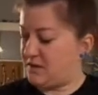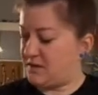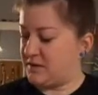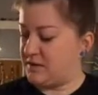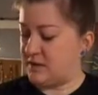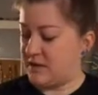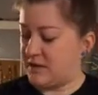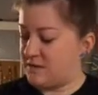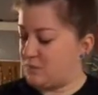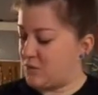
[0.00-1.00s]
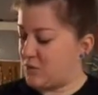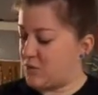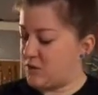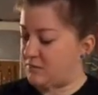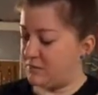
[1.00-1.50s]
The sea salt has a
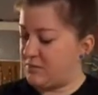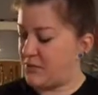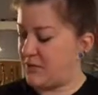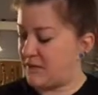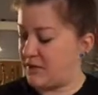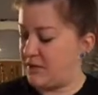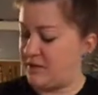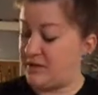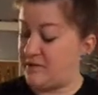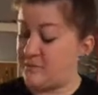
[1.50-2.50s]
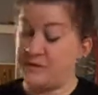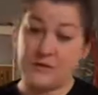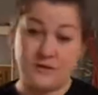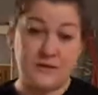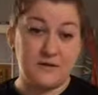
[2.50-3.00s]
more predominantly
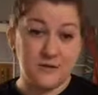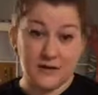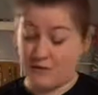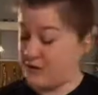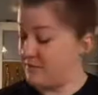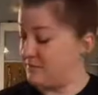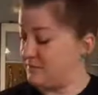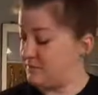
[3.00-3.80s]
salty flavor.